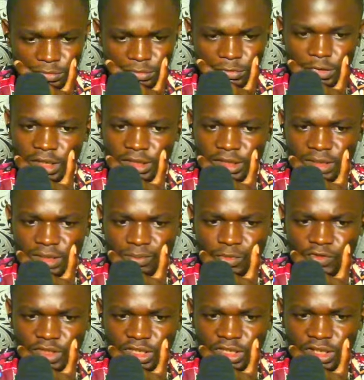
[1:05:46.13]
Guess I'm
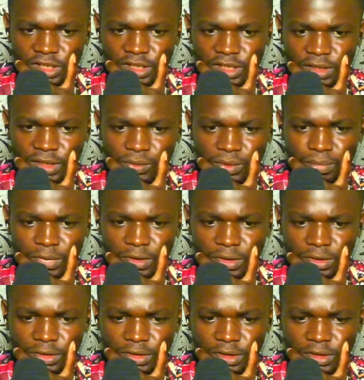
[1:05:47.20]
officially down a
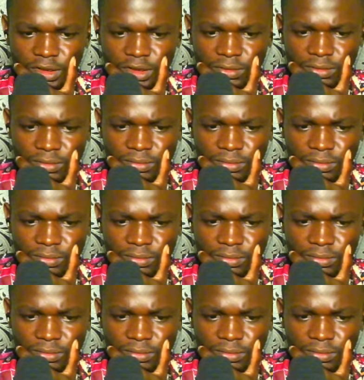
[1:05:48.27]
pawn now.